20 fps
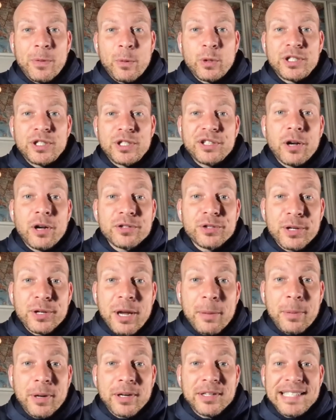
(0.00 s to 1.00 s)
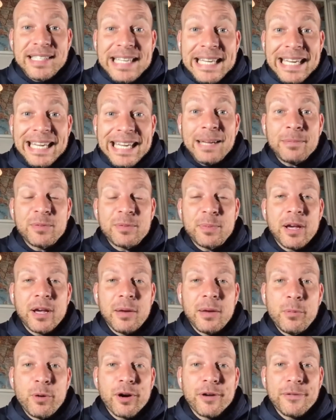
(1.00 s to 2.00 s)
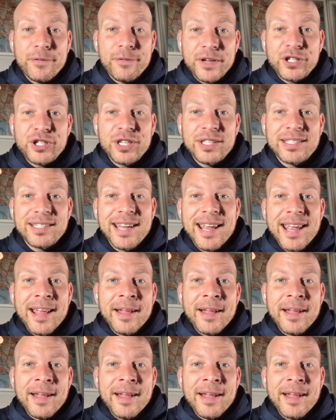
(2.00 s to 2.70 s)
which is also going to help our teams become more efficient